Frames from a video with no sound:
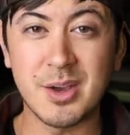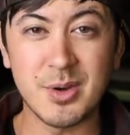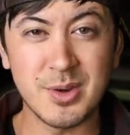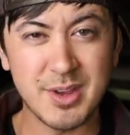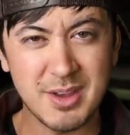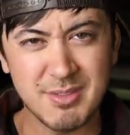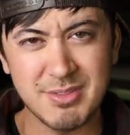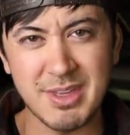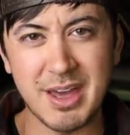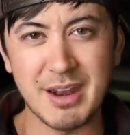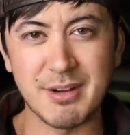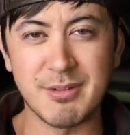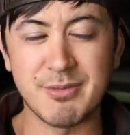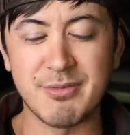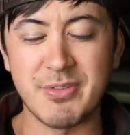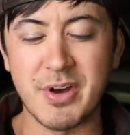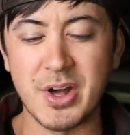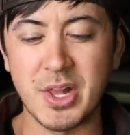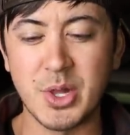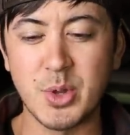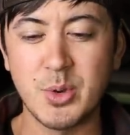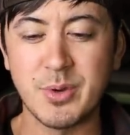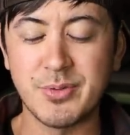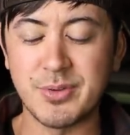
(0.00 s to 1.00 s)
Go give that a
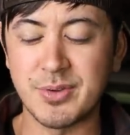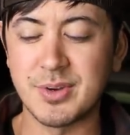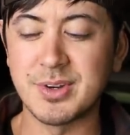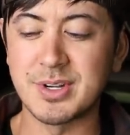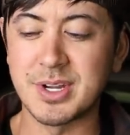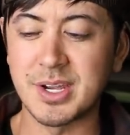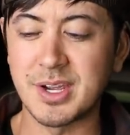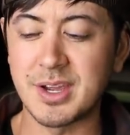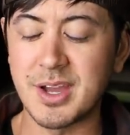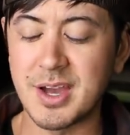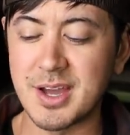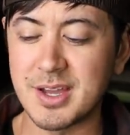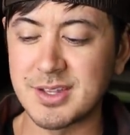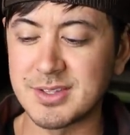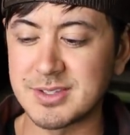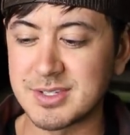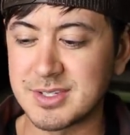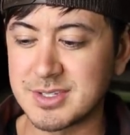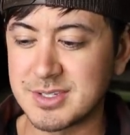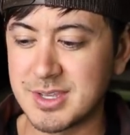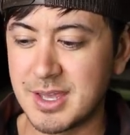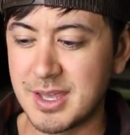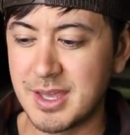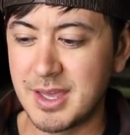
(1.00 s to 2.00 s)
follow if you're into
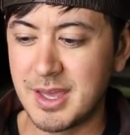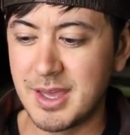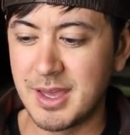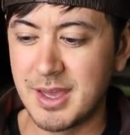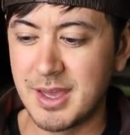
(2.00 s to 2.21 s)
guns.